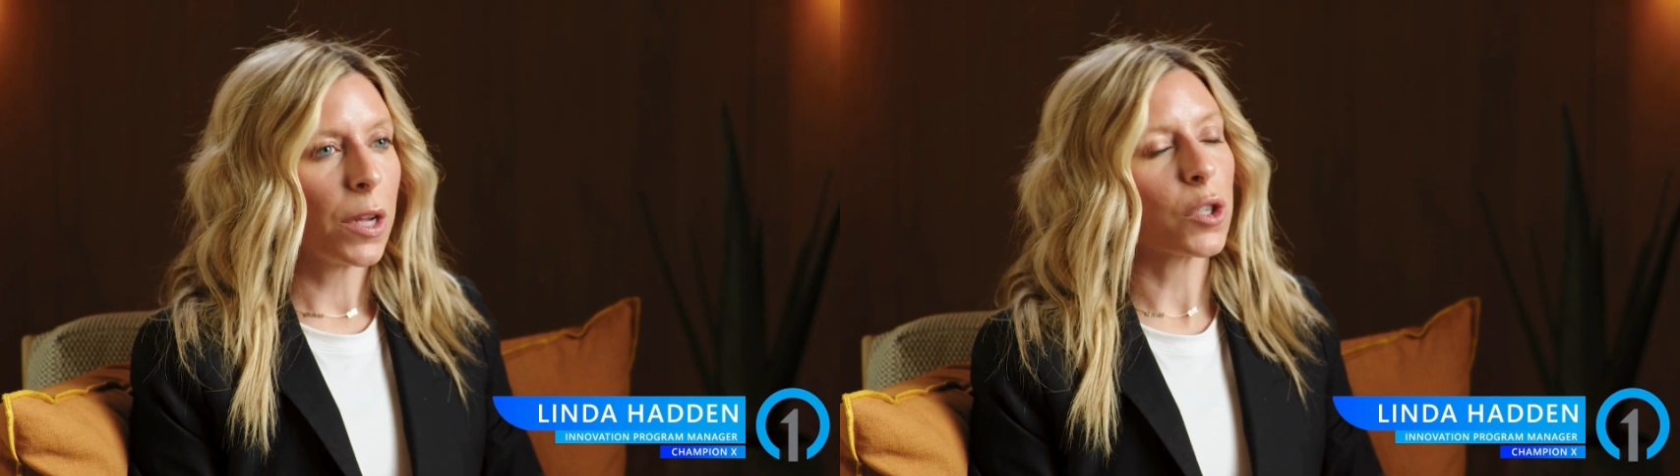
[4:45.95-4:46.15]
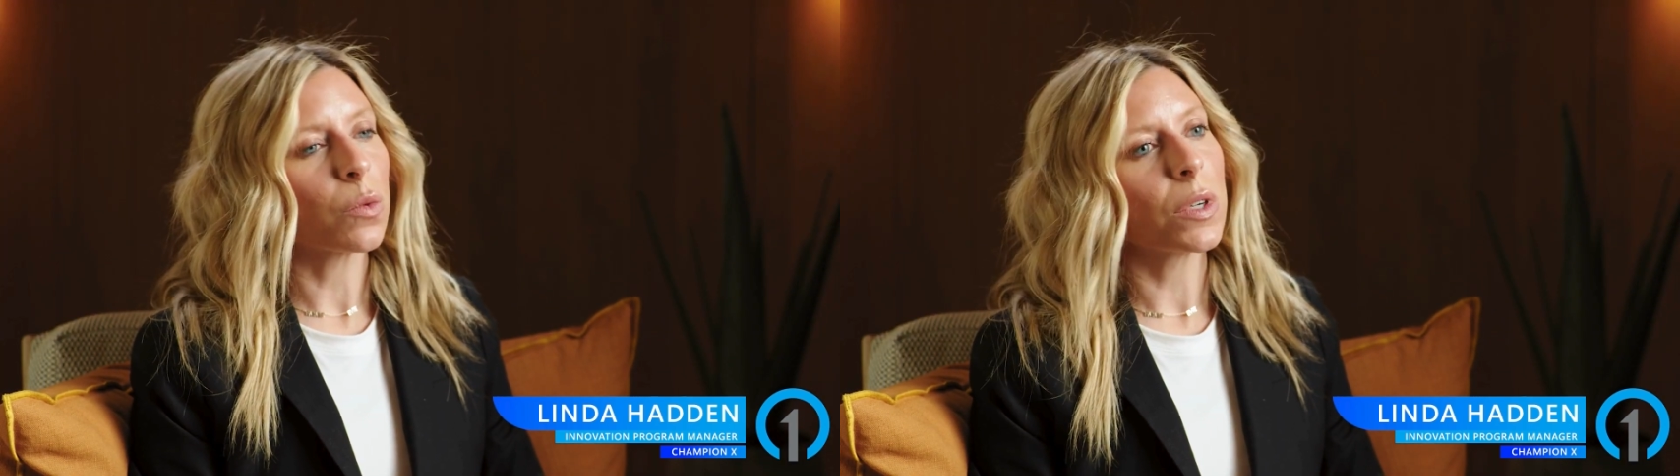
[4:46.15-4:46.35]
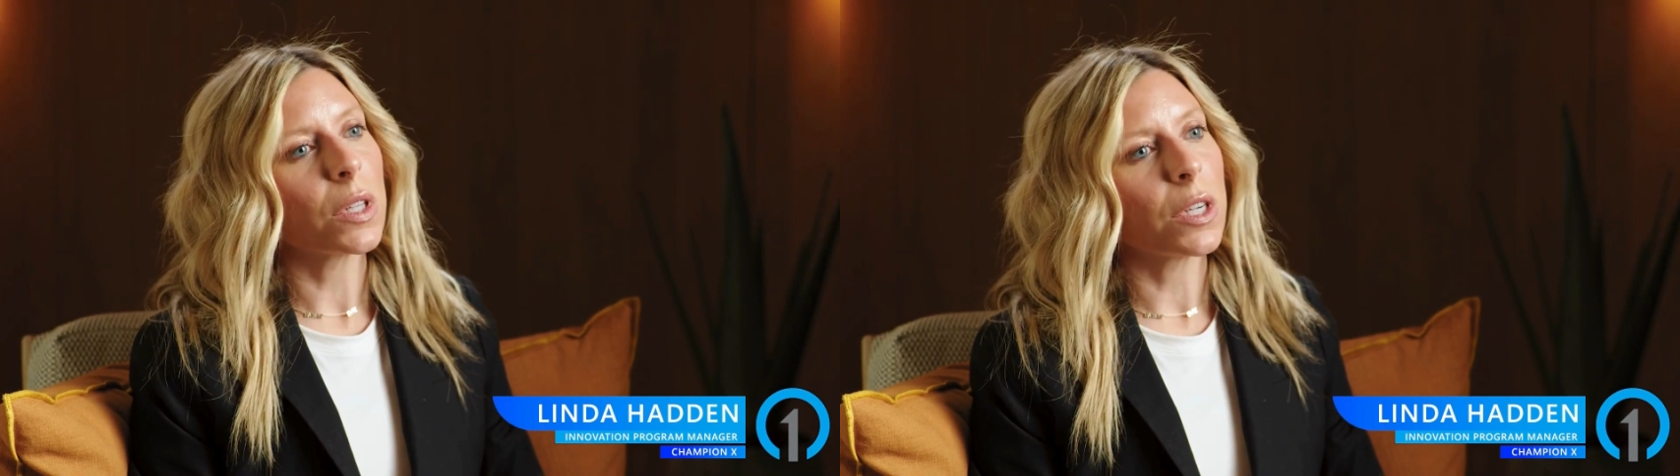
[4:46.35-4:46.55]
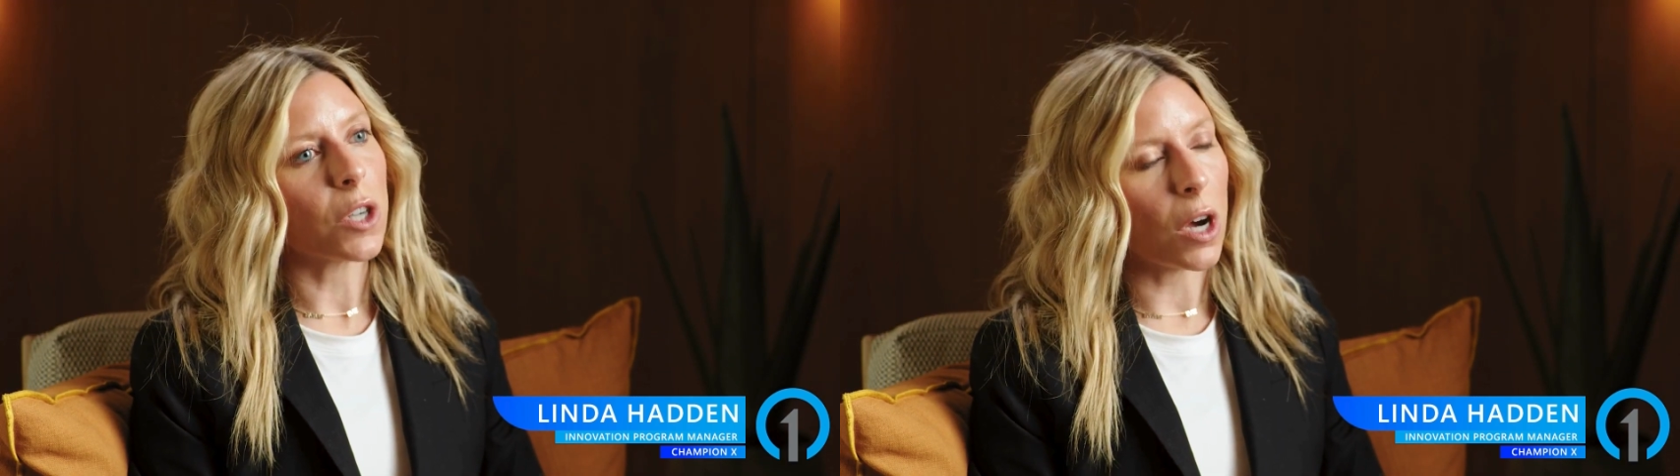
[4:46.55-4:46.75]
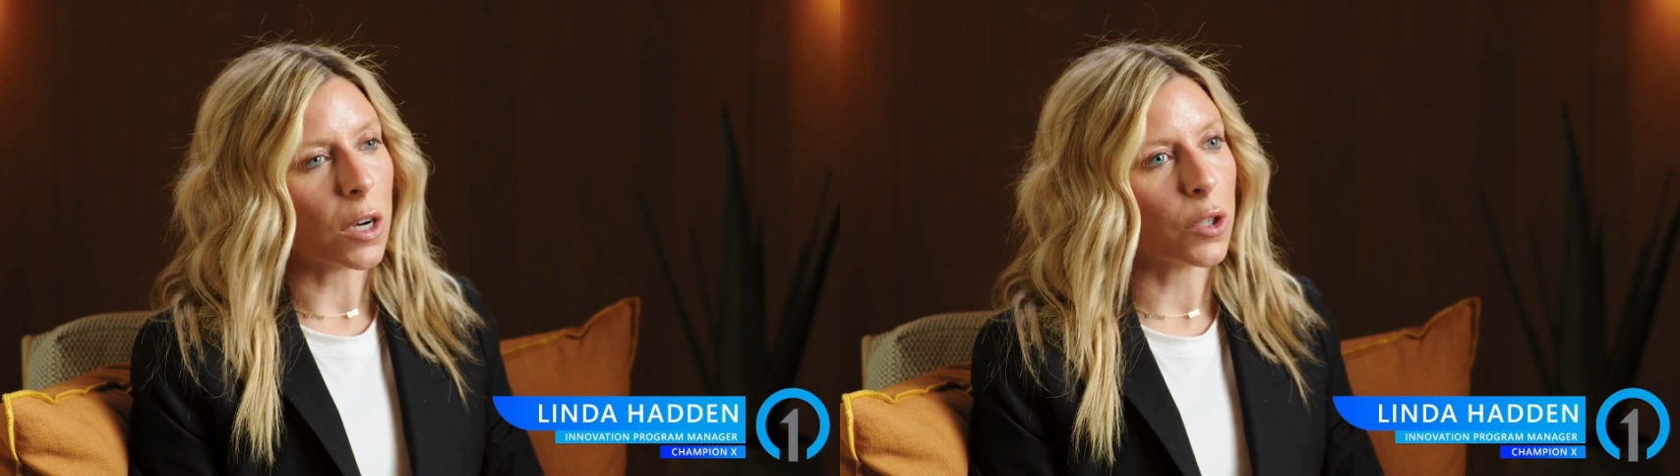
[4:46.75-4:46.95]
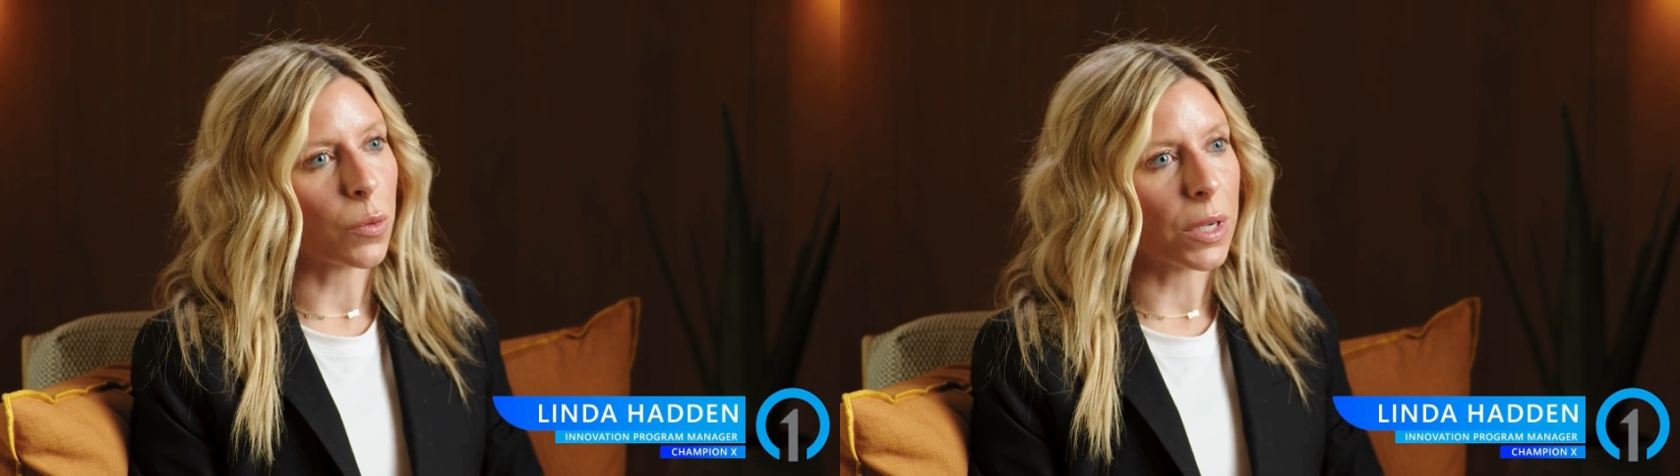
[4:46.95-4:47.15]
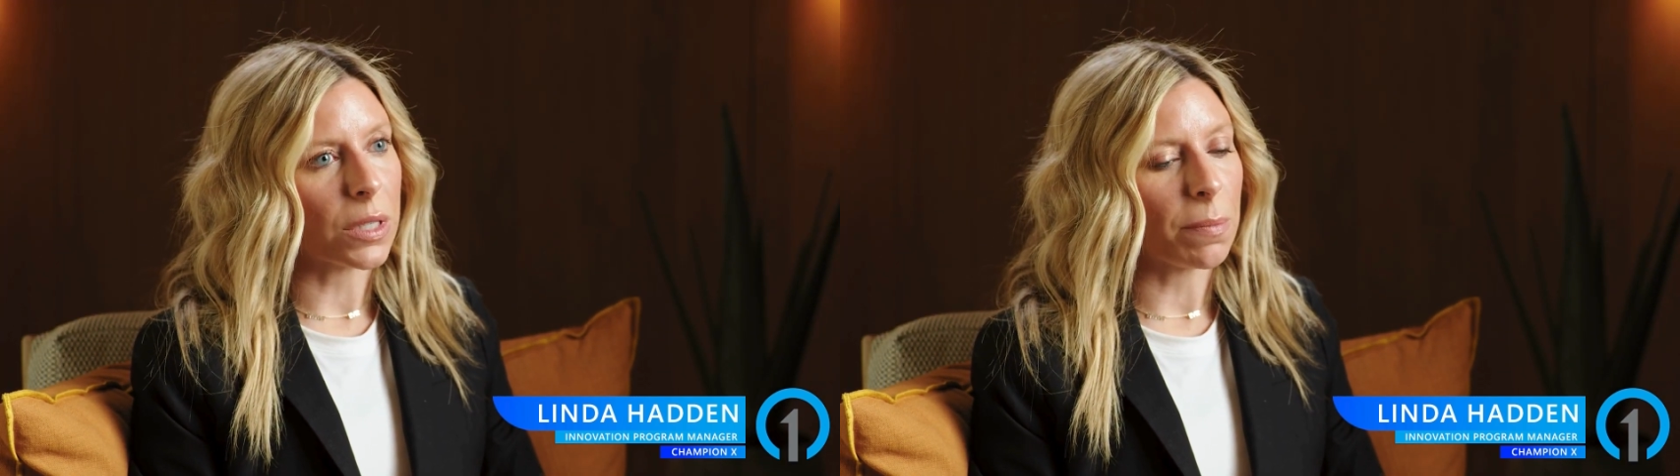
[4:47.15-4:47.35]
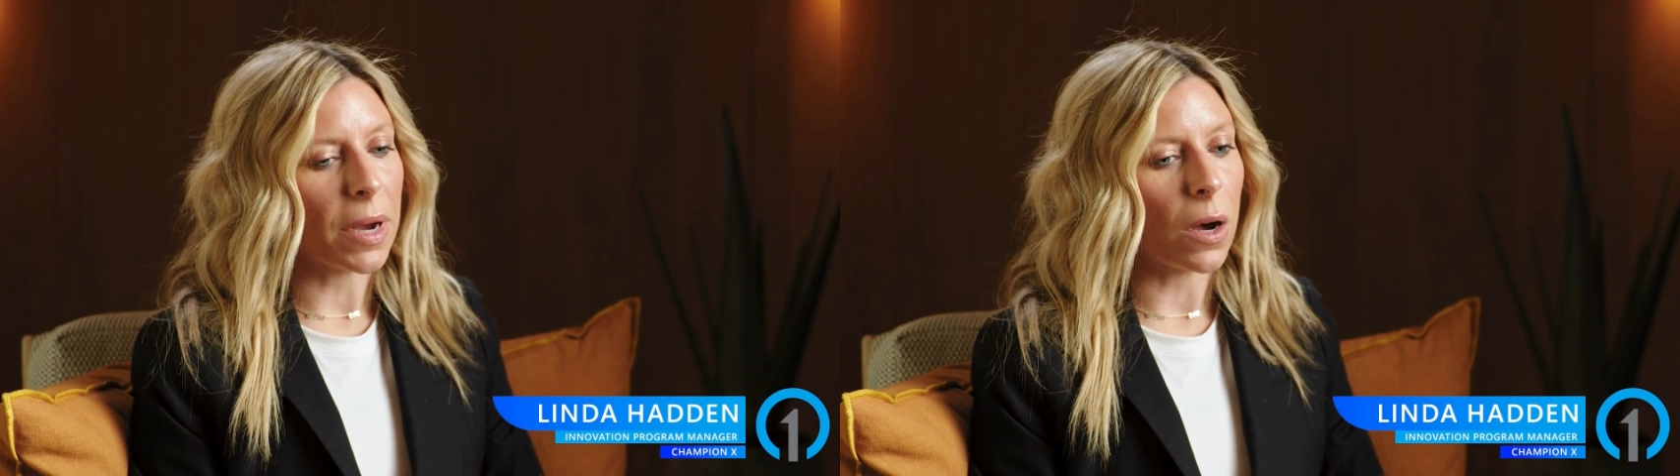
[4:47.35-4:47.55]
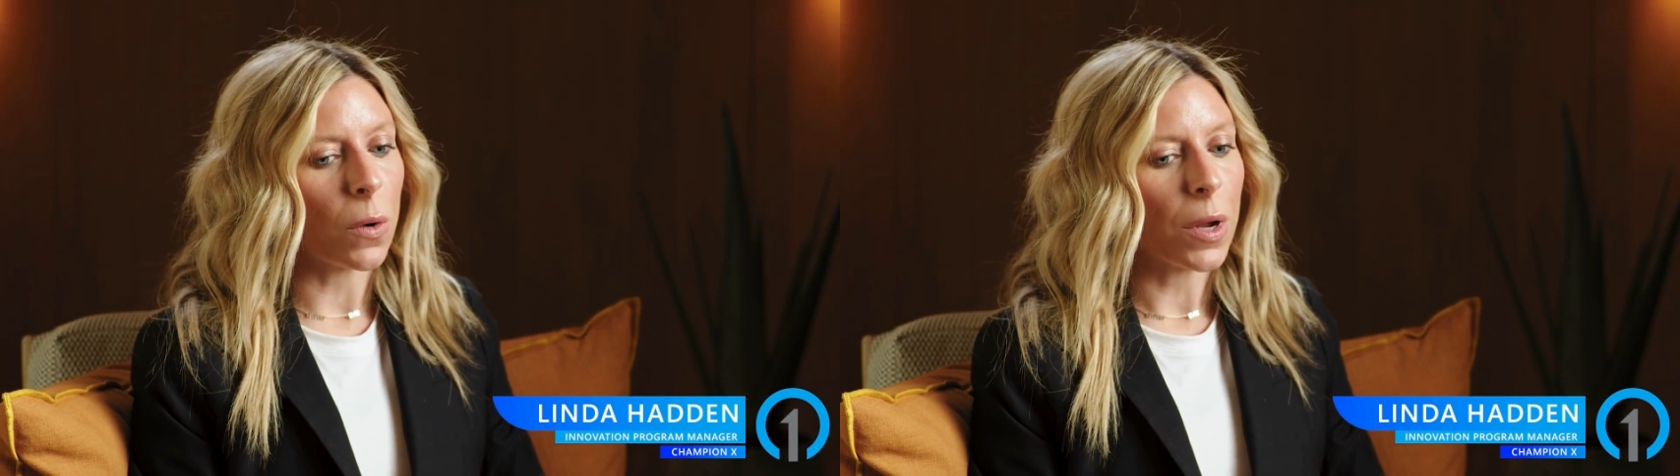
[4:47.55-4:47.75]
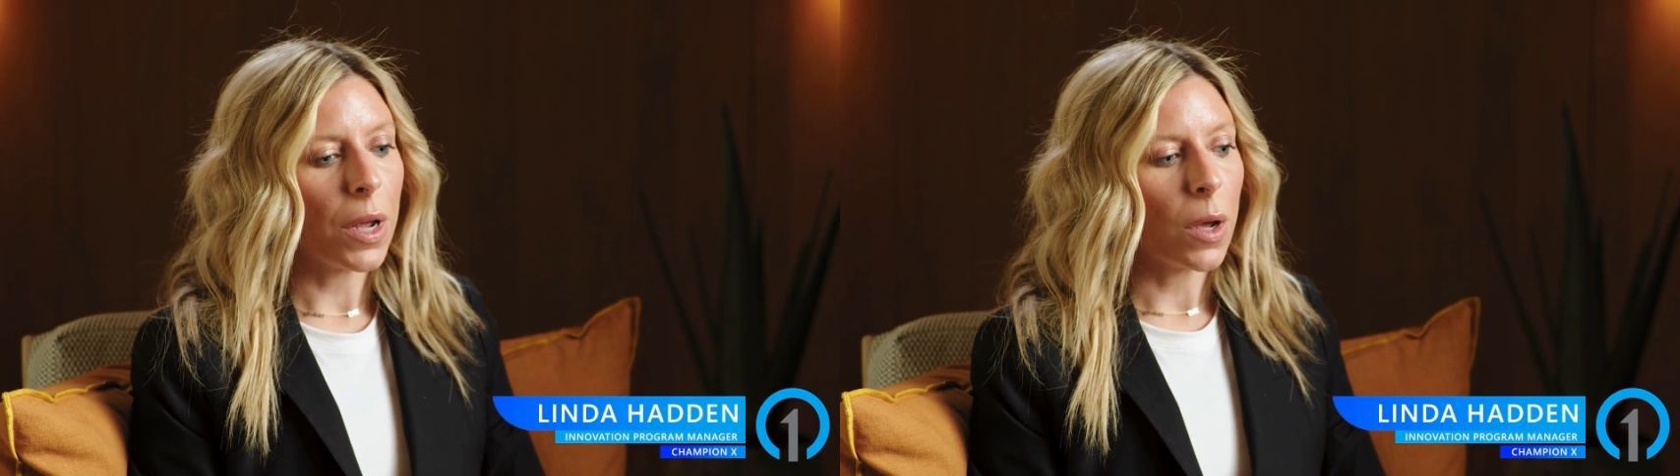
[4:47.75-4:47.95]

to really talk to us about,